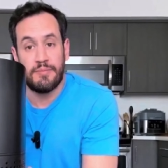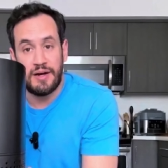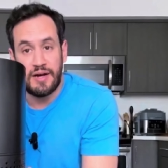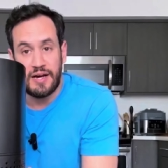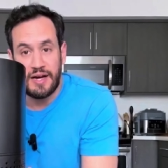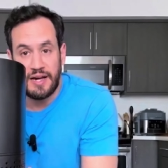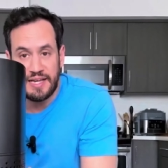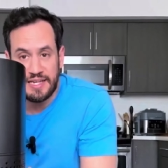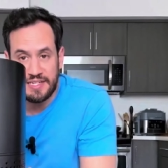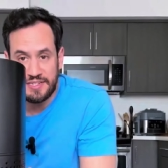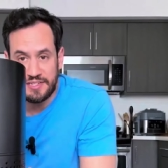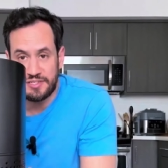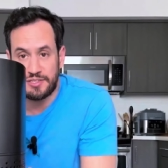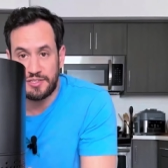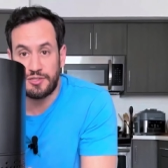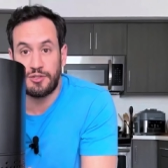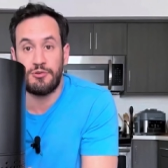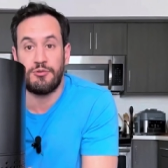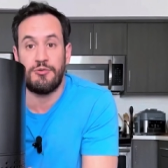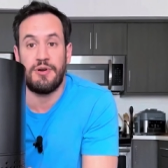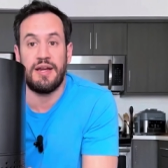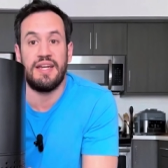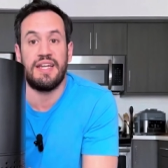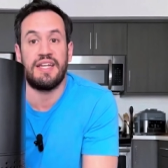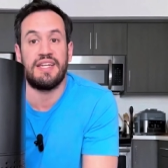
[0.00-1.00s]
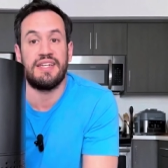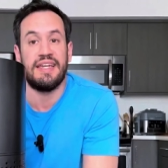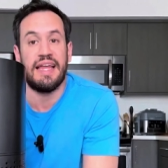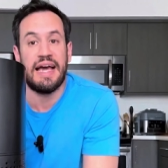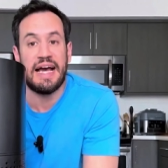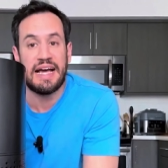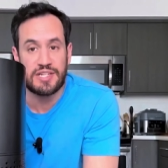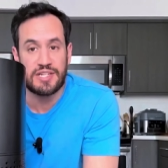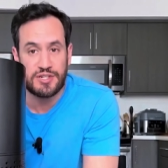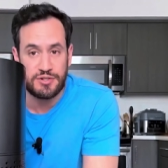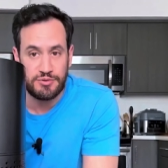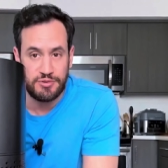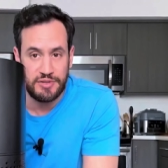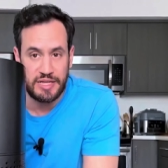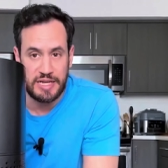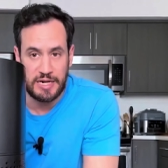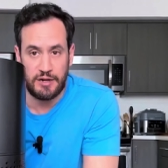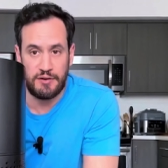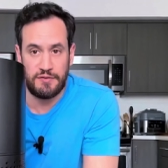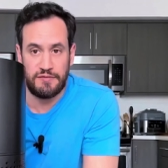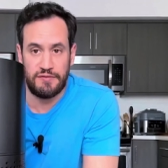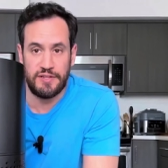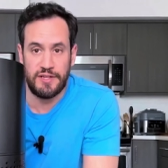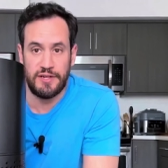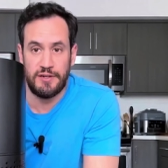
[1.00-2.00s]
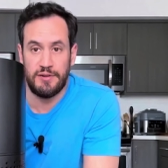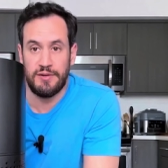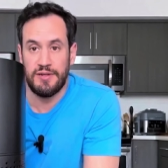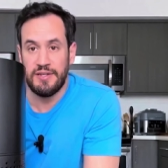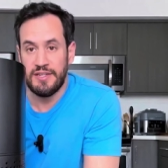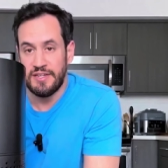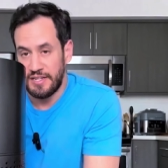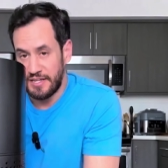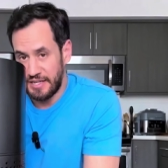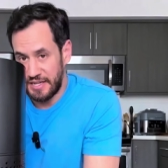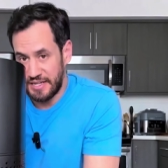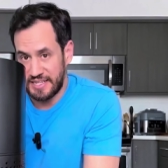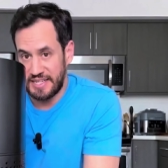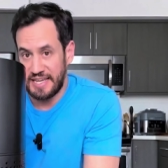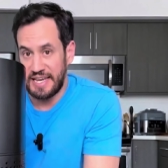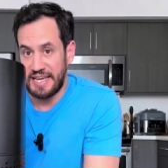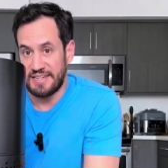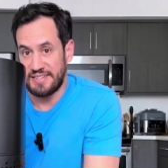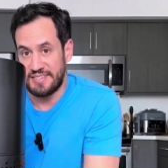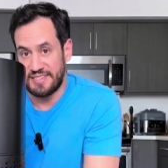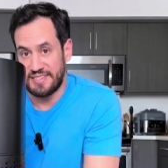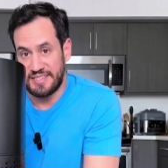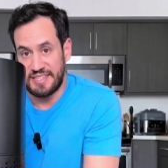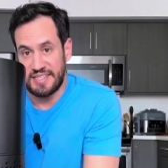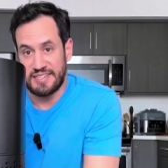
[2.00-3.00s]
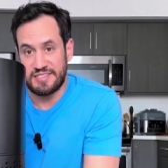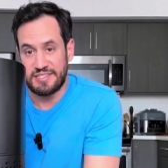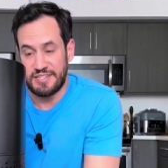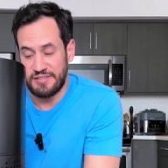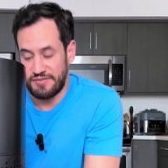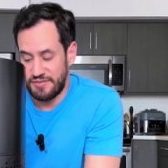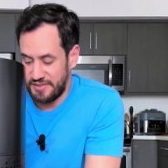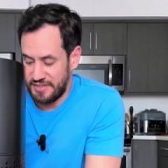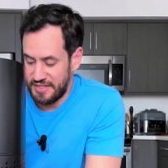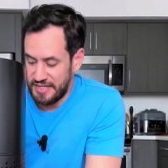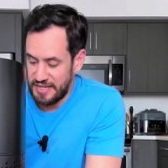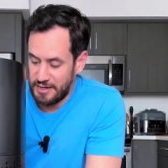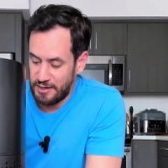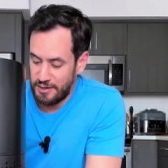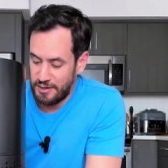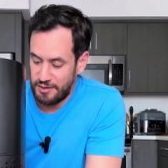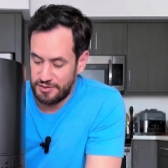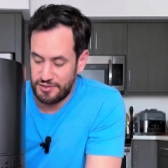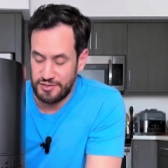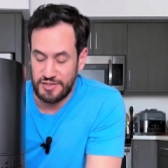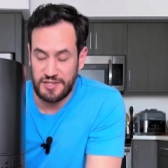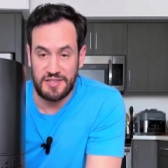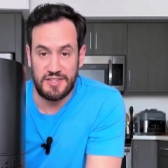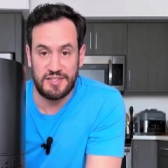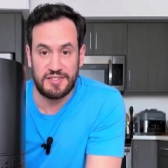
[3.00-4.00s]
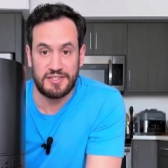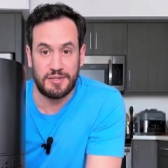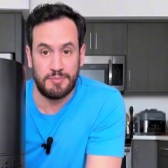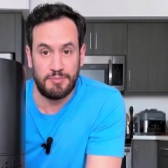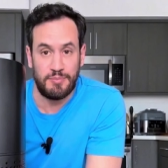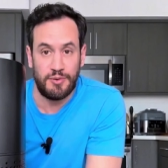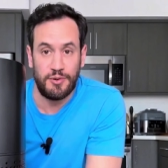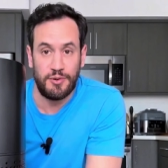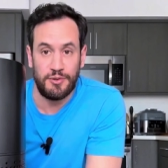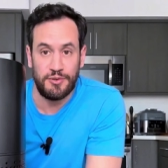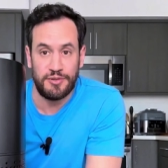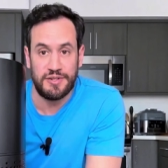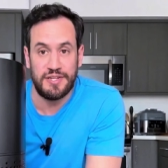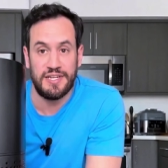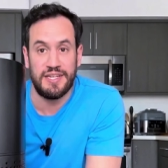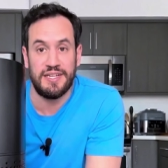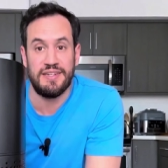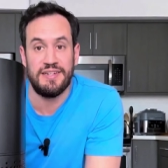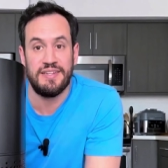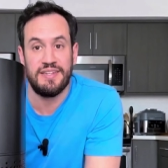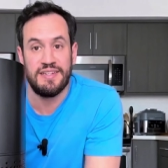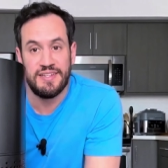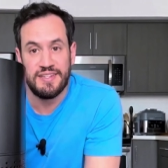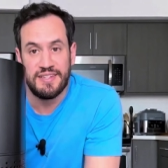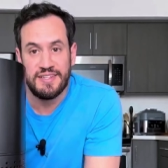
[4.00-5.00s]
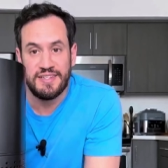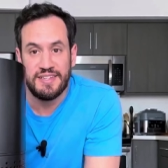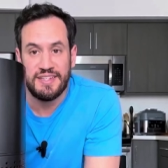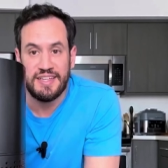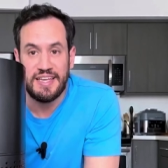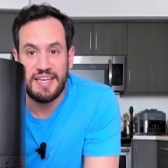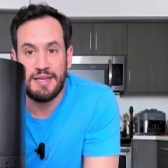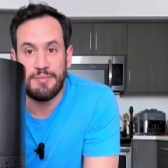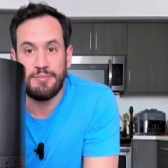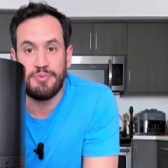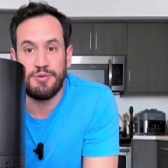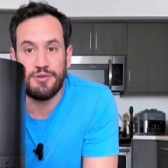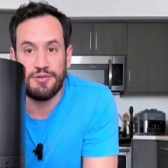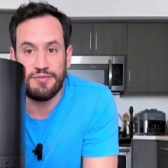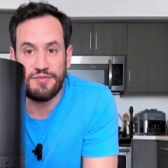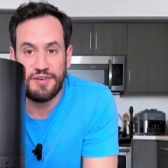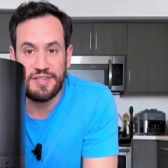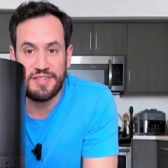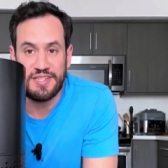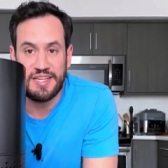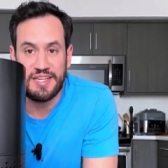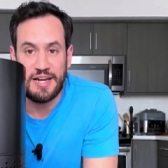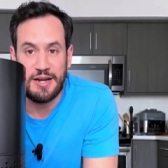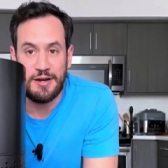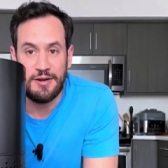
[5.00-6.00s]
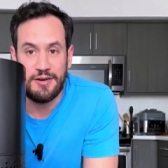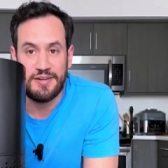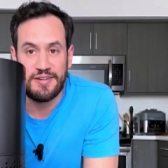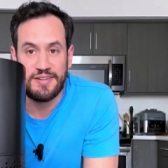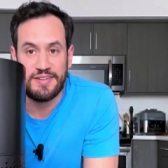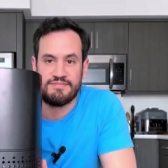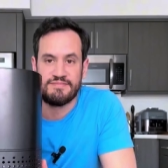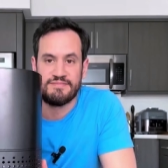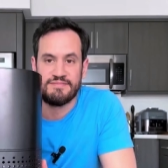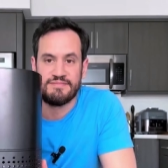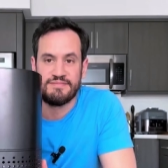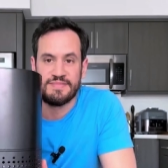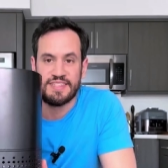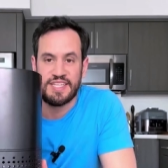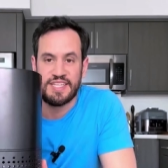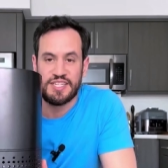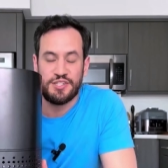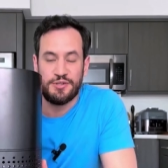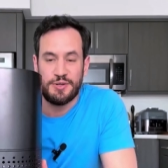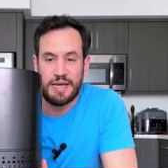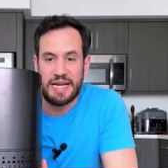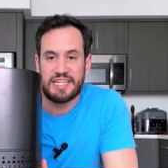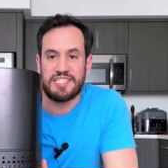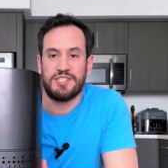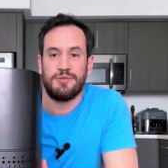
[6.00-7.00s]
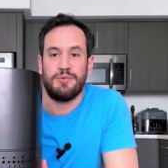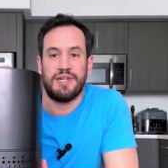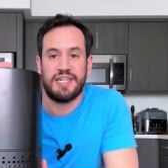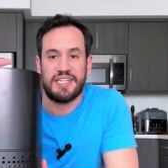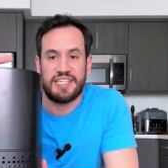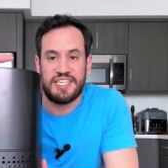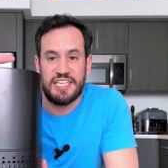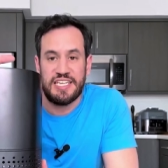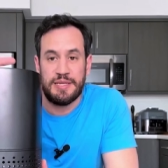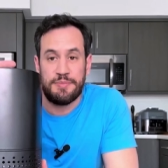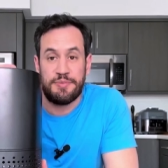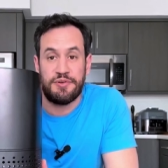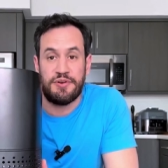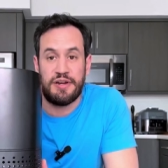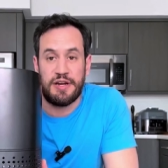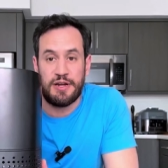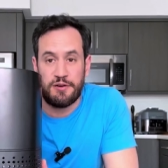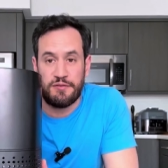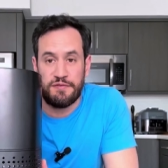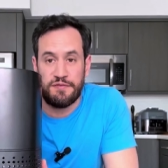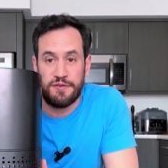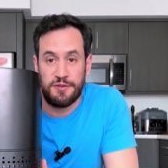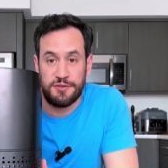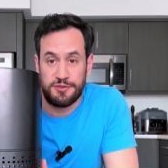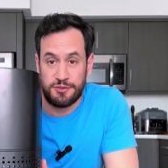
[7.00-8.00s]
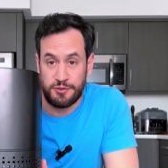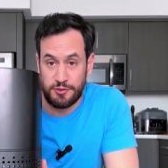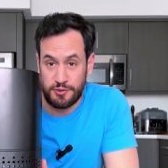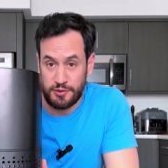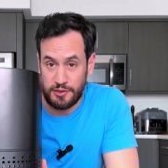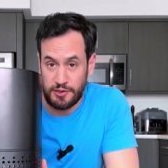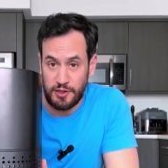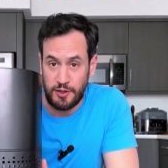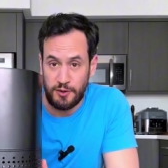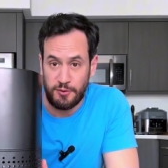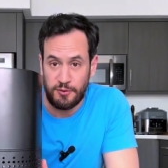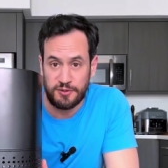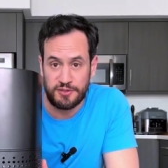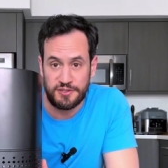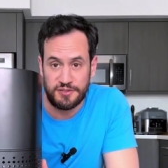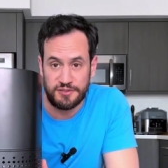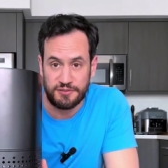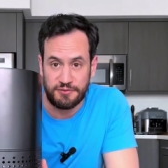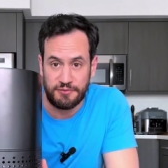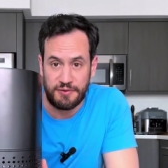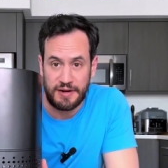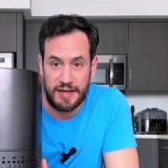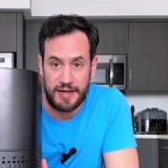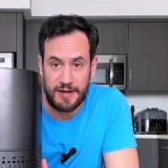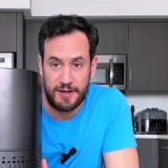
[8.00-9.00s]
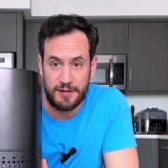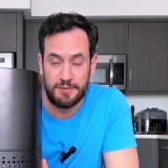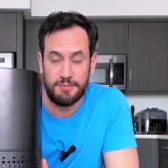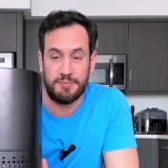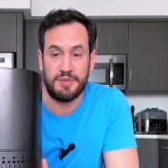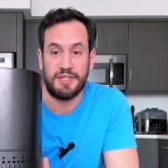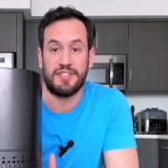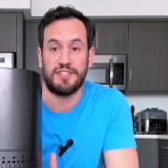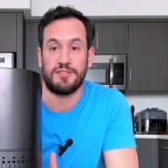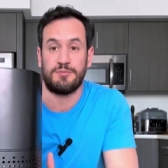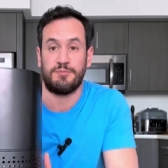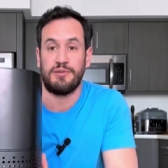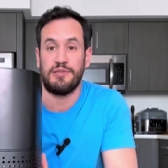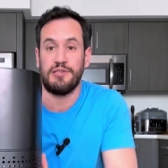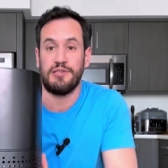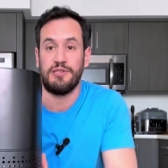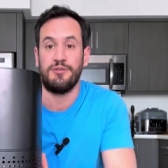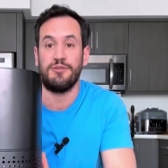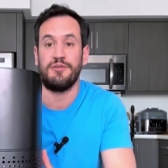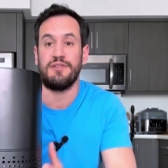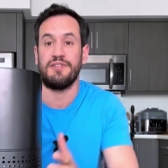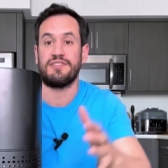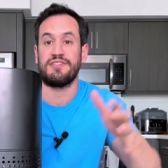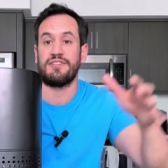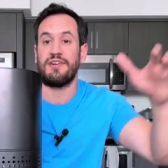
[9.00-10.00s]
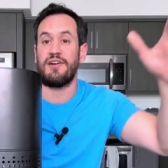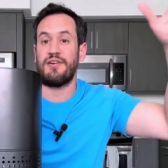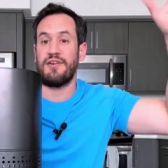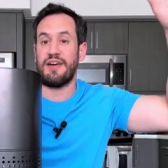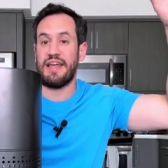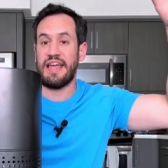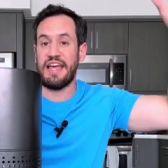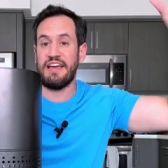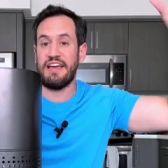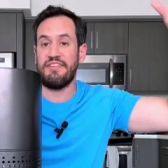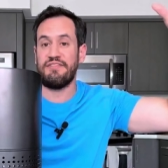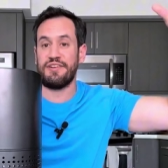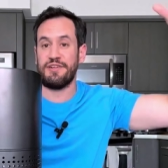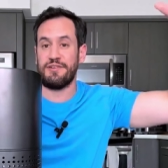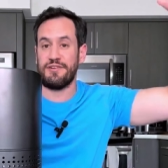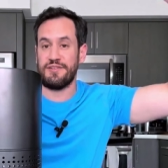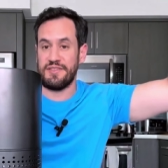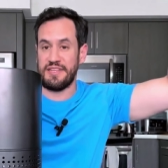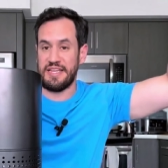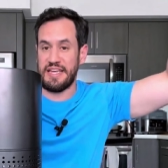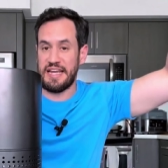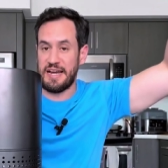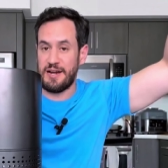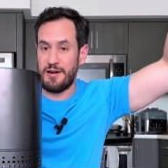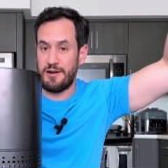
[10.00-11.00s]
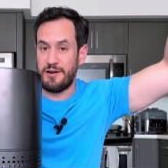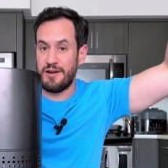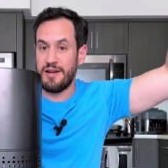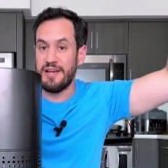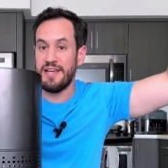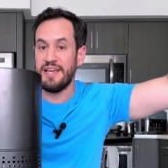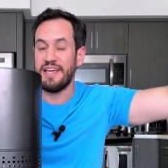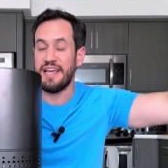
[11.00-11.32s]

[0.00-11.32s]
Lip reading: by, and just creating natural airflow, again, to get stuff in the air so that this can pull it in and purify the air. You actually want to keep your air filter lower to the ground because pollutants are heavier in the air